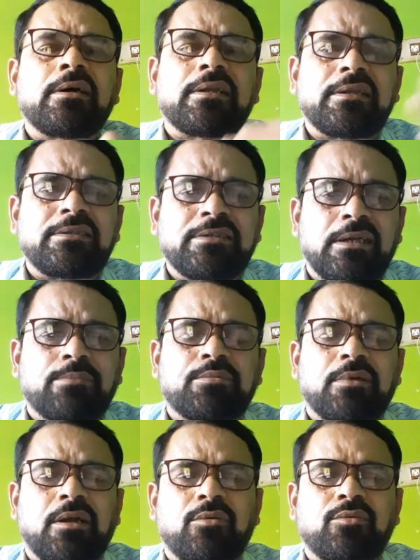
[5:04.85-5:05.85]

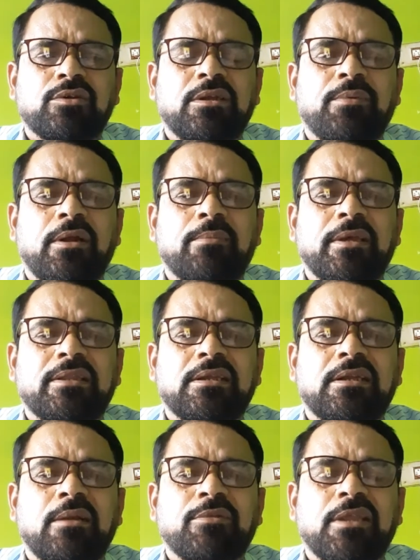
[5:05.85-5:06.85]
result now with the
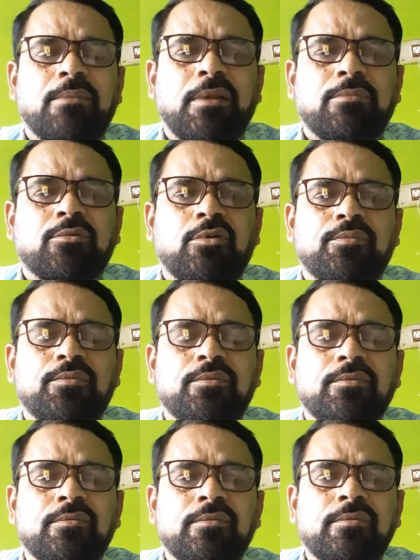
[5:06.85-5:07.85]
formation of self-help group.